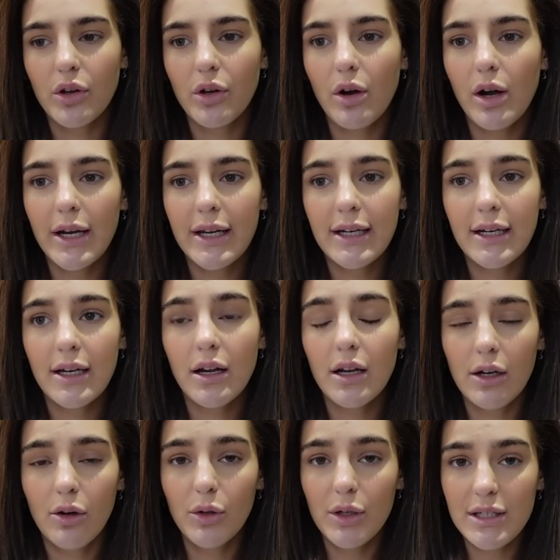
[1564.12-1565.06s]
though. I can
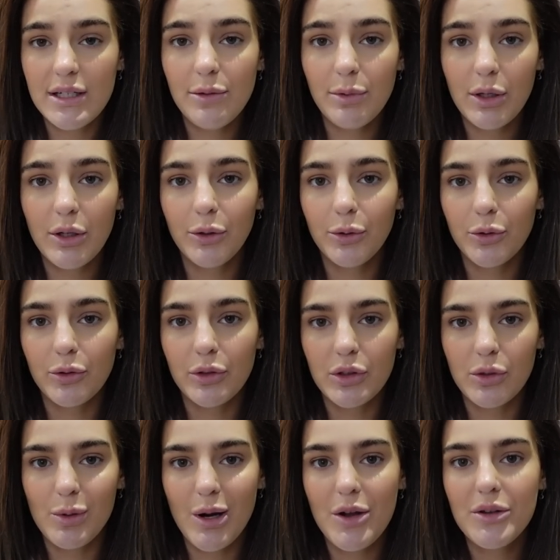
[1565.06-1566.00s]
honestly, when I order a
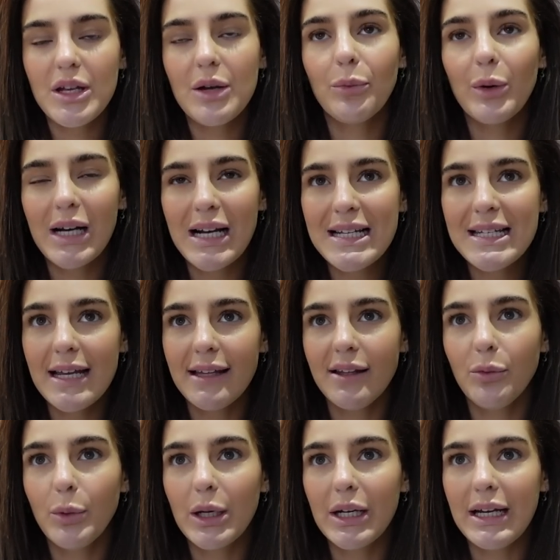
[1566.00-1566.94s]
Domino's, and when I say
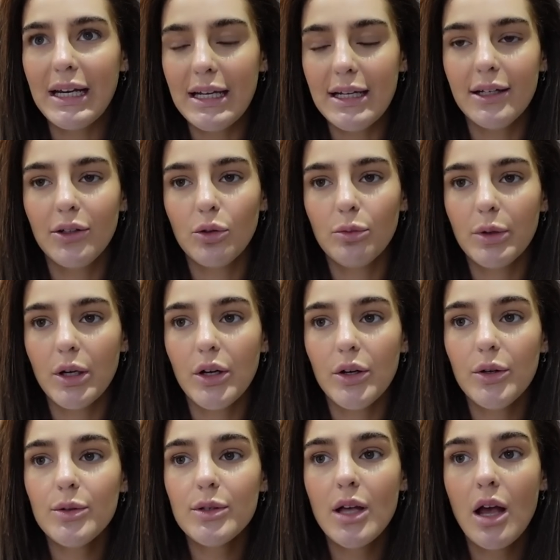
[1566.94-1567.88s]
that we're gonna eat a
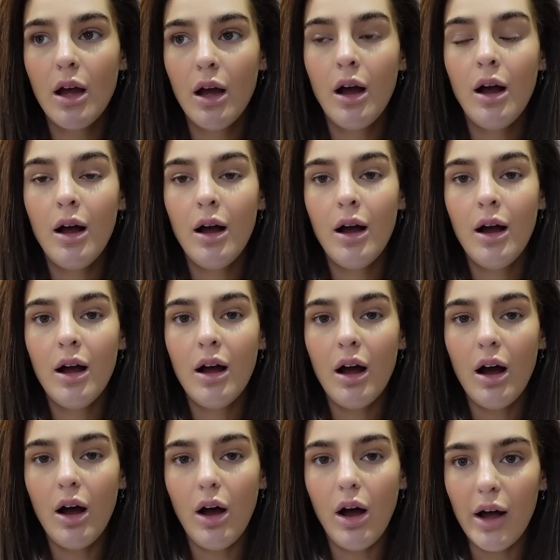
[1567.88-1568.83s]
Domino's,
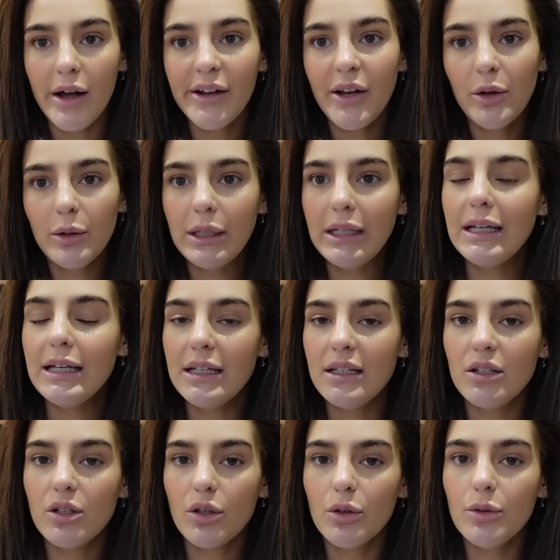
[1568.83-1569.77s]
I only
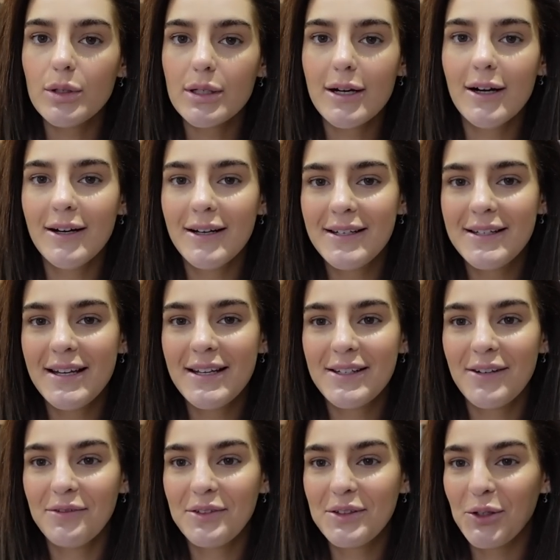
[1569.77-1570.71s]
eat 2
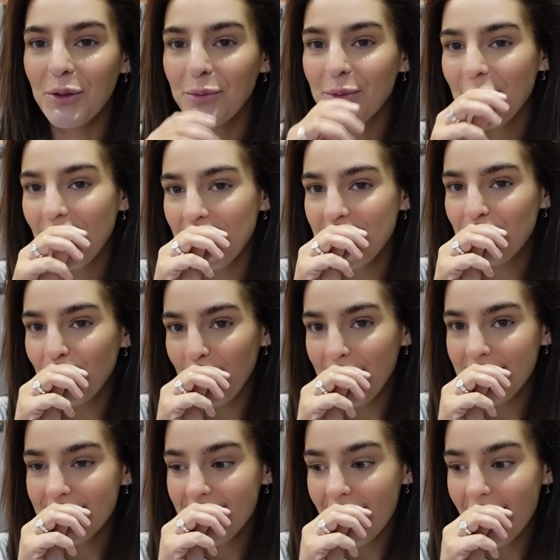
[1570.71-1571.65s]
slices of Domino's
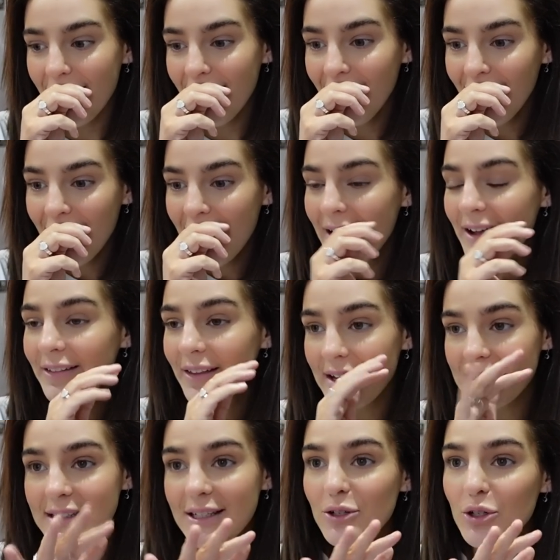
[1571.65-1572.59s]
pizza.
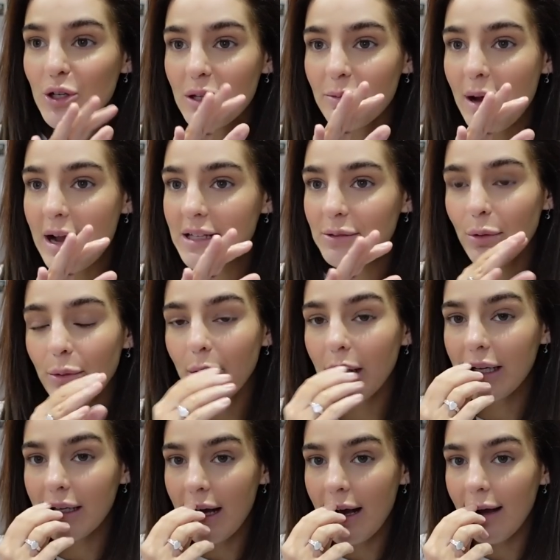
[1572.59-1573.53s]
That's literally the maximum
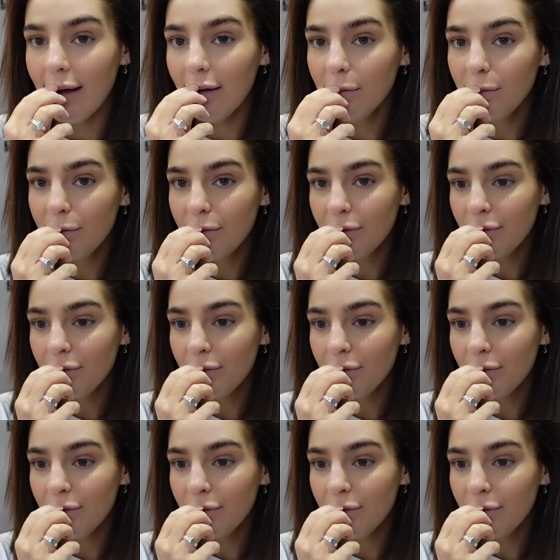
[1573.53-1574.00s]
I can have.